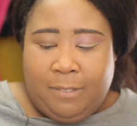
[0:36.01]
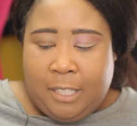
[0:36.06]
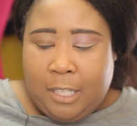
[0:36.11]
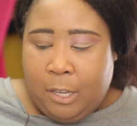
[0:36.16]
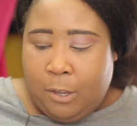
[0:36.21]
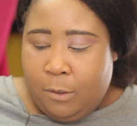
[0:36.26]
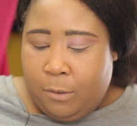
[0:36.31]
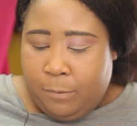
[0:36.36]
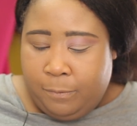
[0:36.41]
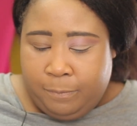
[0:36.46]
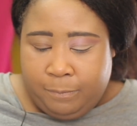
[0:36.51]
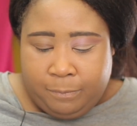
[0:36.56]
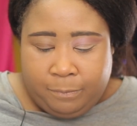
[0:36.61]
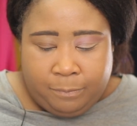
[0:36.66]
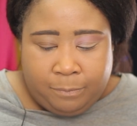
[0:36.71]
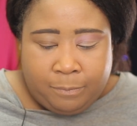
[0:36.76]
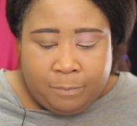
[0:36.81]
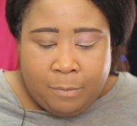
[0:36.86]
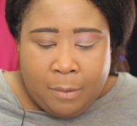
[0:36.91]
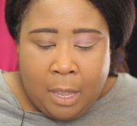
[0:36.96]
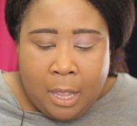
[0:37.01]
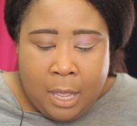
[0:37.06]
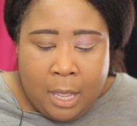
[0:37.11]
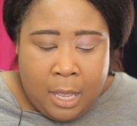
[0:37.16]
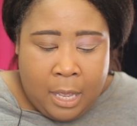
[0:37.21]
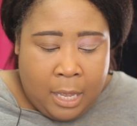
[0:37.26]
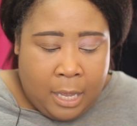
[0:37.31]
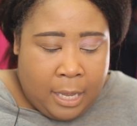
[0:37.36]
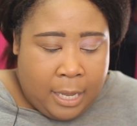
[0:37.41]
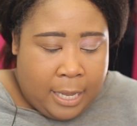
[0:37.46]
So
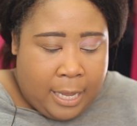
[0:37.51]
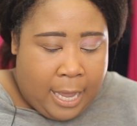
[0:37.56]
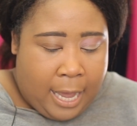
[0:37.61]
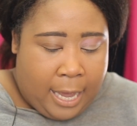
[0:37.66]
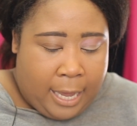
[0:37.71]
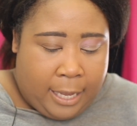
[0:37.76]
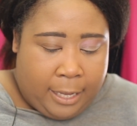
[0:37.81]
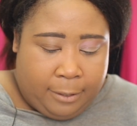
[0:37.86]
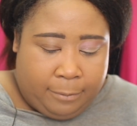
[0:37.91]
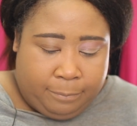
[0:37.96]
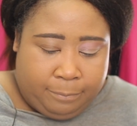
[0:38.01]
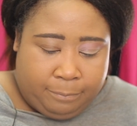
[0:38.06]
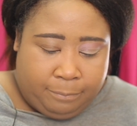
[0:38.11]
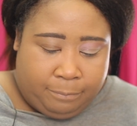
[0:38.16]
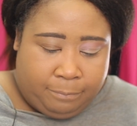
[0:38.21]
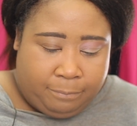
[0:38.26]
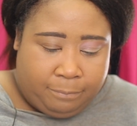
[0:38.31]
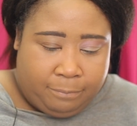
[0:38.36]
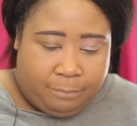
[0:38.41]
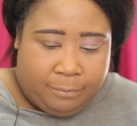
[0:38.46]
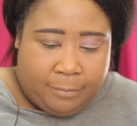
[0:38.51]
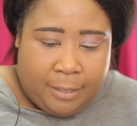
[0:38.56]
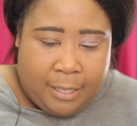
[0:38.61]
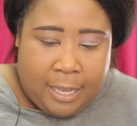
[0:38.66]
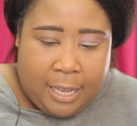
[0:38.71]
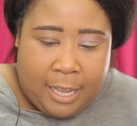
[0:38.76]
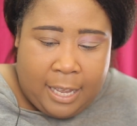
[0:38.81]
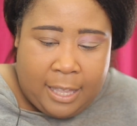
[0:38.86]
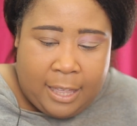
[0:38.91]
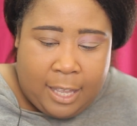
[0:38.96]
yay.
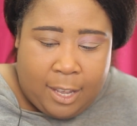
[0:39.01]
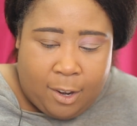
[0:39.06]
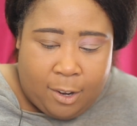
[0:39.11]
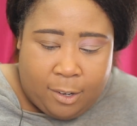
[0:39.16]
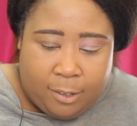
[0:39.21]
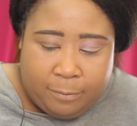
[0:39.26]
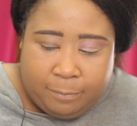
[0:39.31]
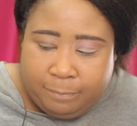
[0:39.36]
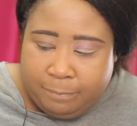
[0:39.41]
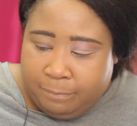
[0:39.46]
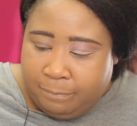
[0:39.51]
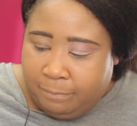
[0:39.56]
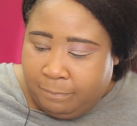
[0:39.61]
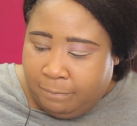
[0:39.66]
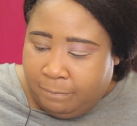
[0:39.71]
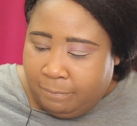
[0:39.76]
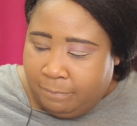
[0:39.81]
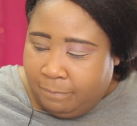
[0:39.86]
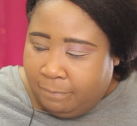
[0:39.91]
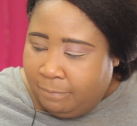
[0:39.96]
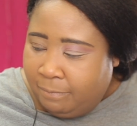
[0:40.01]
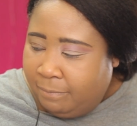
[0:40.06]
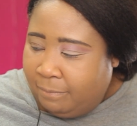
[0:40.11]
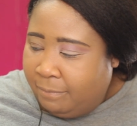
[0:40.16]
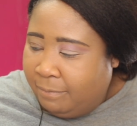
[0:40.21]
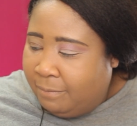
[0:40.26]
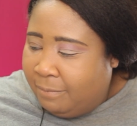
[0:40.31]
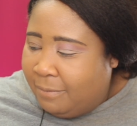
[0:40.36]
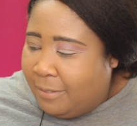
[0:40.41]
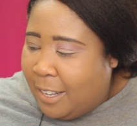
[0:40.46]
Yay there.
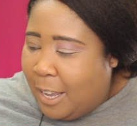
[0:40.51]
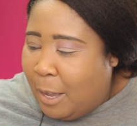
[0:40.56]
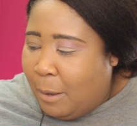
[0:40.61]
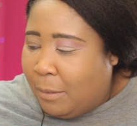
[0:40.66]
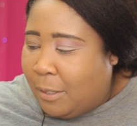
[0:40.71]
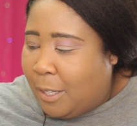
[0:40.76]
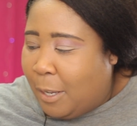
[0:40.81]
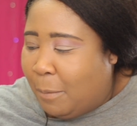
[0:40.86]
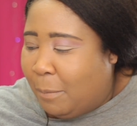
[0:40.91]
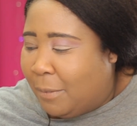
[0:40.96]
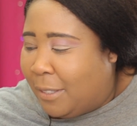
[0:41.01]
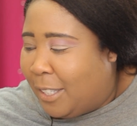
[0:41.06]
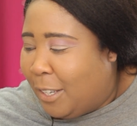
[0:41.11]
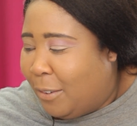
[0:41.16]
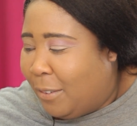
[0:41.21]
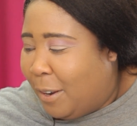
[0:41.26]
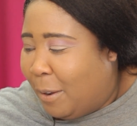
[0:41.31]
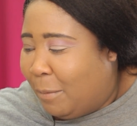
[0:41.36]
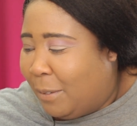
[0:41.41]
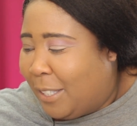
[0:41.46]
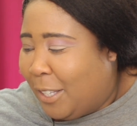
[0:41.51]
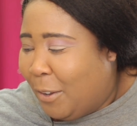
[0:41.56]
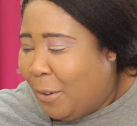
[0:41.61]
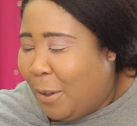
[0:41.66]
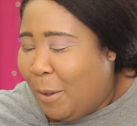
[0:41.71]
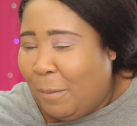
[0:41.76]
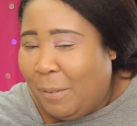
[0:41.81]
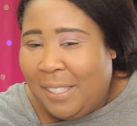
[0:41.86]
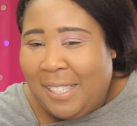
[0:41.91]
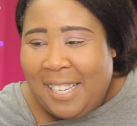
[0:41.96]
I'm so
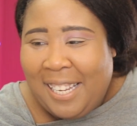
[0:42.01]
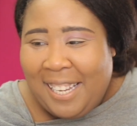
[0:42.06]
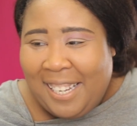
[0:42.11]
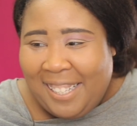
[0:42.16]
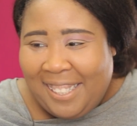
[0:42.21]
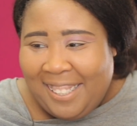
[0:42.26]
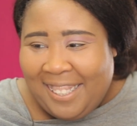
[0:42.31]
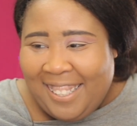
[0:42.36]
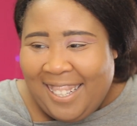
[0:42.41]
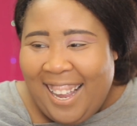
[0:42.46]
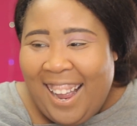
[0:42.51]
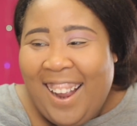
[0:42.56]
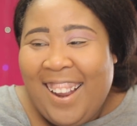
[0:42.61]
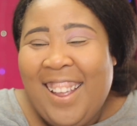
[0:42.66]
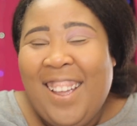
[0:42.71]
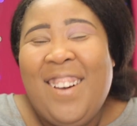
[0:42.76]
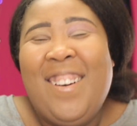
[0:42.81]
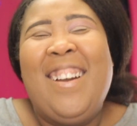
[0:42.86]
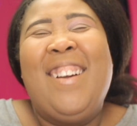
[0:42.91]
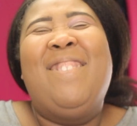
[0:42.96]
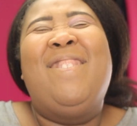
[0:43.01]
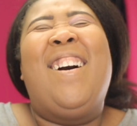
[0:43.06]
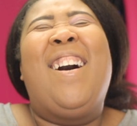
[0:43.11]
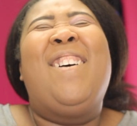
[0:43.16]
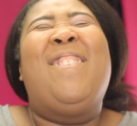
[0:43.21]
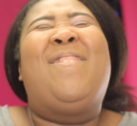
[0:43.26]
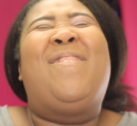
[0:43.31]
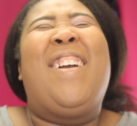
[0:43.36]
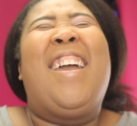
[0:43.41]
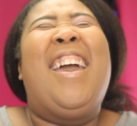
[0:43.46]
upset. Are you in
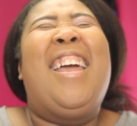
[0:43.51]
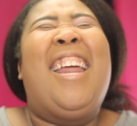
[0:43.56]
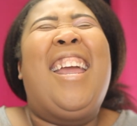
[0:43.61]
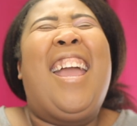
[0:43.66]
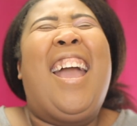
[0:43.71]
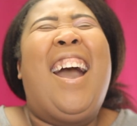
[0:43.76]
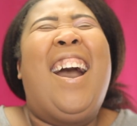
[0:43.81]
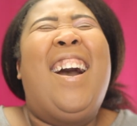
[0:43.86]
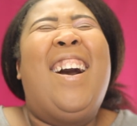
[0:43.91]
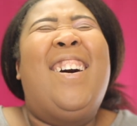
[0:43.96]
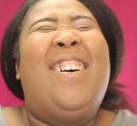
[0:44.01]
my video?